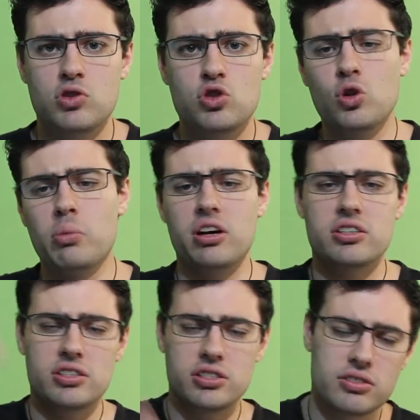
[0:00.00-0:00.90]

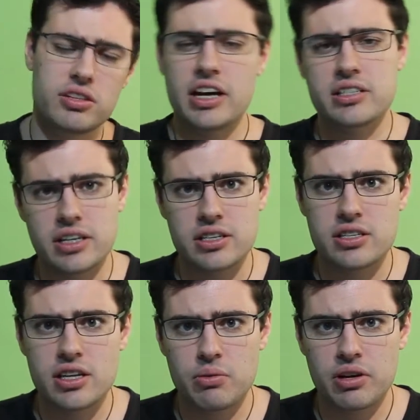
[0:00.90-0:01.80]
toolboxes, as I can
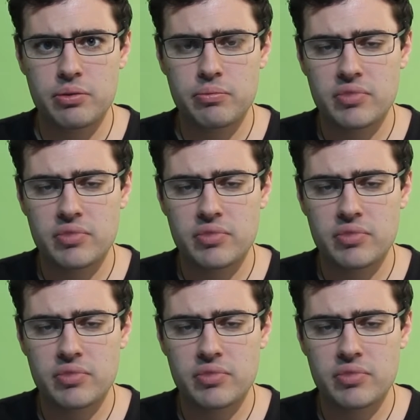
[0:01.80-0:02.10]
see one.